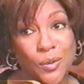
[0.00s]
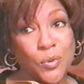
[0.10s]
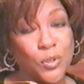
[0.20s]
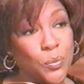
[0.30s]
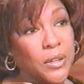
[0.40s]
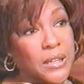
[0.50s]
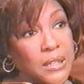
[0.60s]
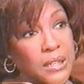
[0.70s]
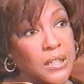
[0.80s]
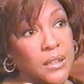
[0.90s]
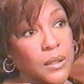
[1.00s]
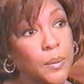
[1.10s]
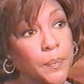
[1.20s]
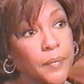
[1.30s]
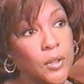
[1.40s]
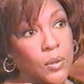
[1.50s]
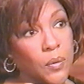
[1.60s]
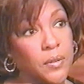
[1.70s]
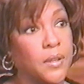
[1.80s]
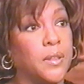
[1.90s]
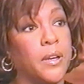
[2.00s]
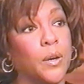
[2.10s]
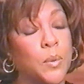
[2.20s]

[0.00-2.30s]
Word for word: when you really need them, you know, they're there.